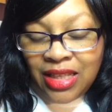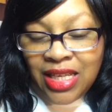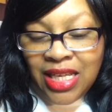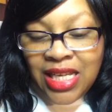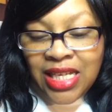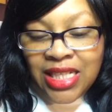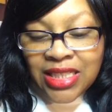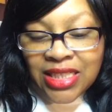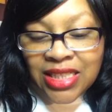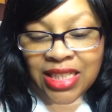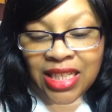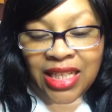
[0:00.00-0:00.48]

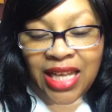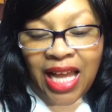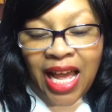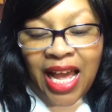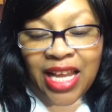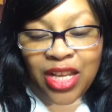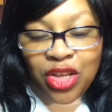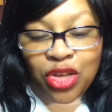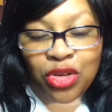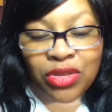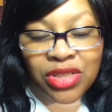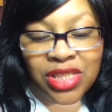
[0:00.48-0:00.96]
Delight
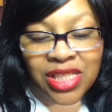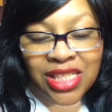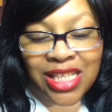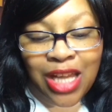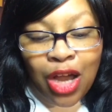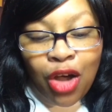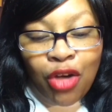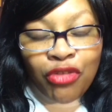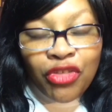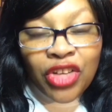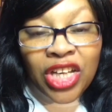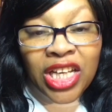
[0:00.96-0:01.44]

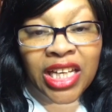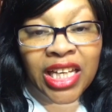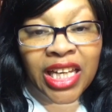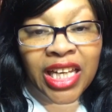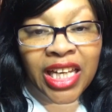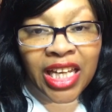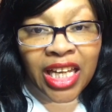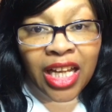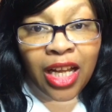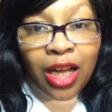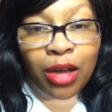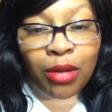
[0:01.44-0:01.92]
yourself in
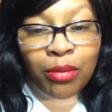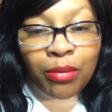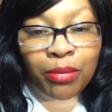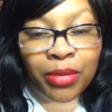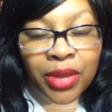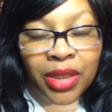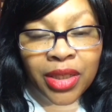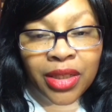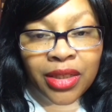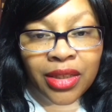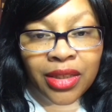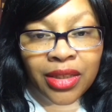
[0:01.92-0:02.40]
Him.
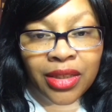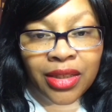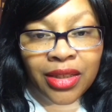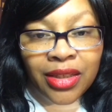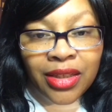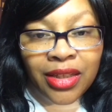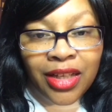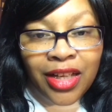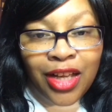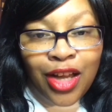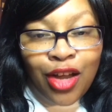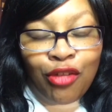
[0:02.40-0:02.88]

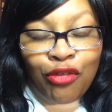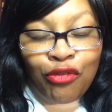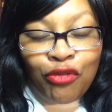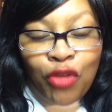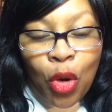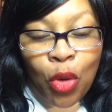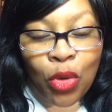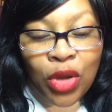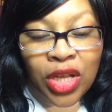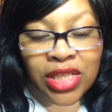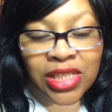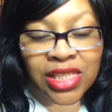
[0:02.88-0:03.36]

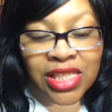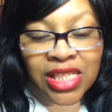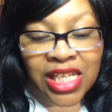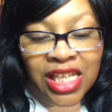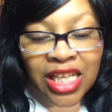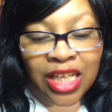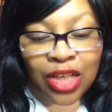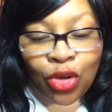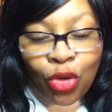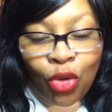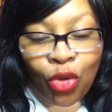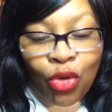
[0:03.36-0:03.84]
Focus in
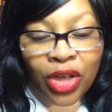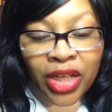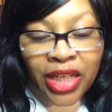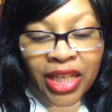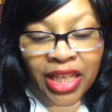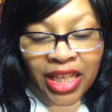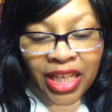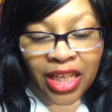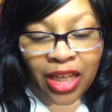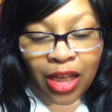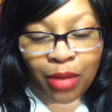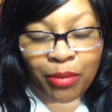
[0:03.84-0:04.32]
on
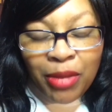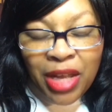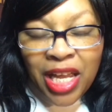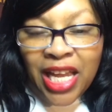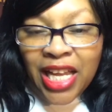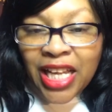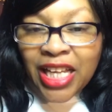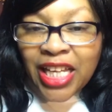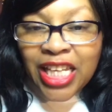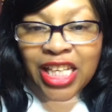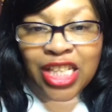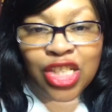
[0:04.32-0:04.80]
Him.
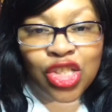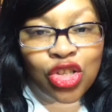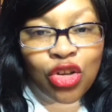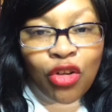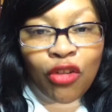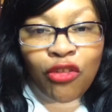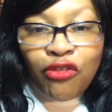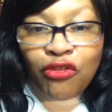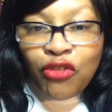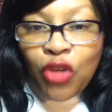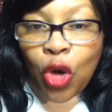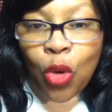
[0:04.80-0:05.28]
Get your
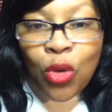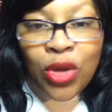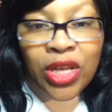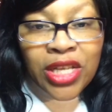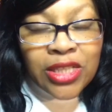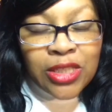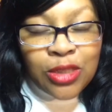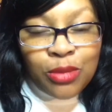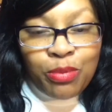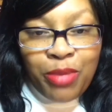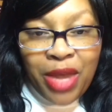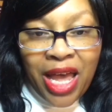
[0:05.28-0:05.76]
focus
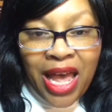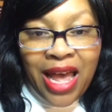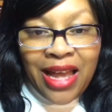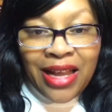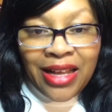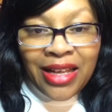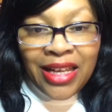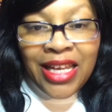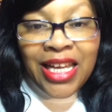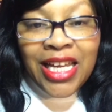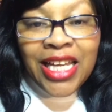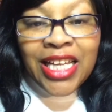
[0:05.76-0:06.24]
back.
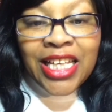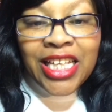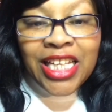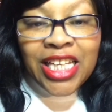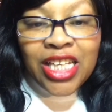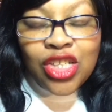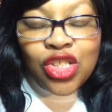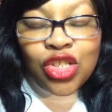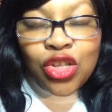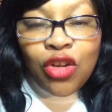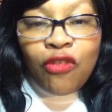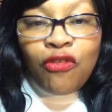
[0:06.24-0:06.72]
Get
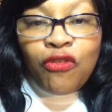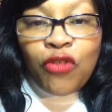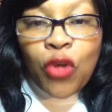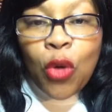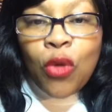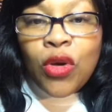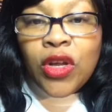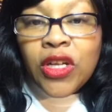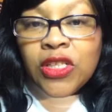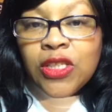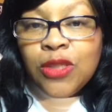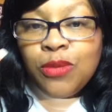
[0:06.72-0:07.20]
your
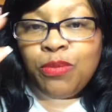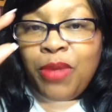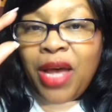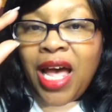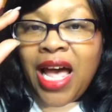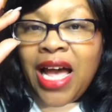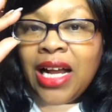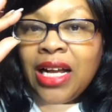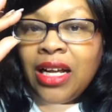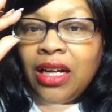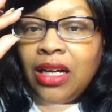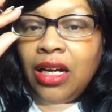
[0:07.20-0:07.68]
focus
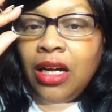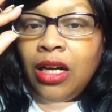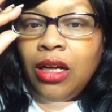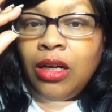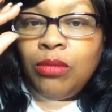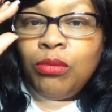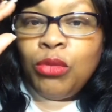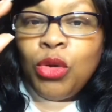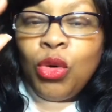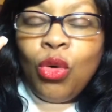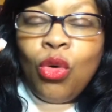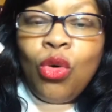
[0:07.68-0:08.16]
back um,
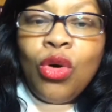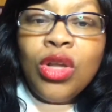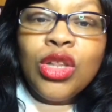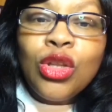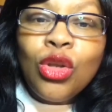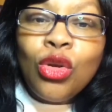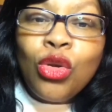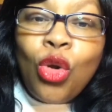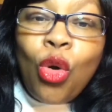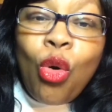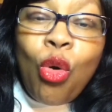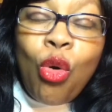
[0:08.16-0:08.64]
on the
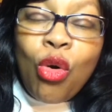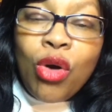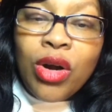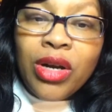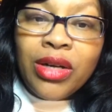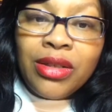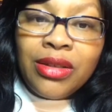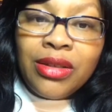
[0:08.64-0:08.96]
Lord